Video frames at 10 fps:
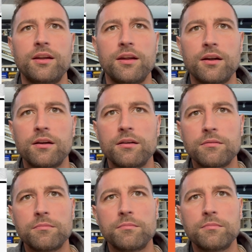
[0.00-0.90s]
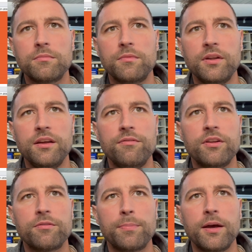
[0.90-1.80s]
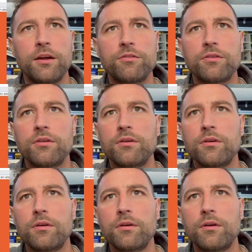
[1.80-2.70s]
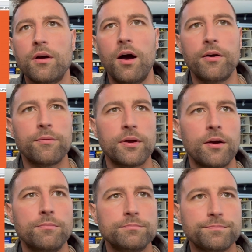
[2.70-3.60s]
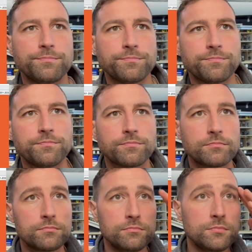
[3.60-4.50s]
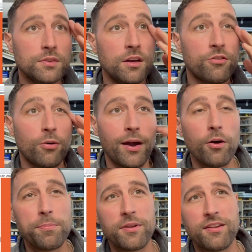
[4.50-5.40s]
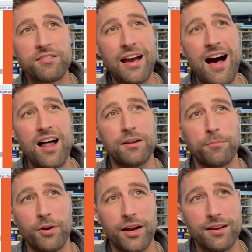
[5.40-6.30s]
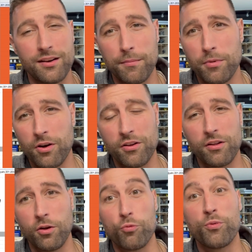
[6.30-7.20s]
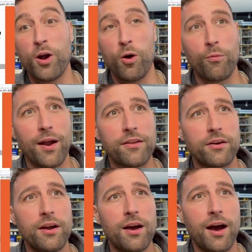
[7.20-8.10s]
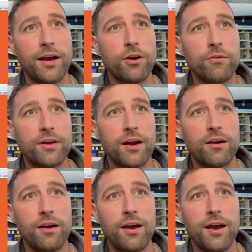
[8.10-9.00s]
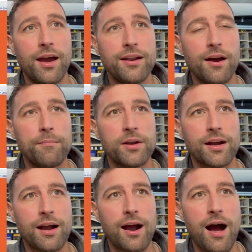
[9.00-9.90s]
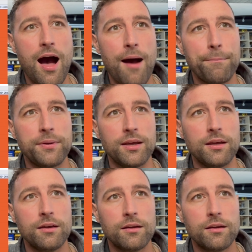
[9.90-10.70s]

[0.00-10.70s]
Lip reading: here. Leave this page. Oh, here we go. So I go up to this column, right? Row rather. I go there, and now I'm going to copy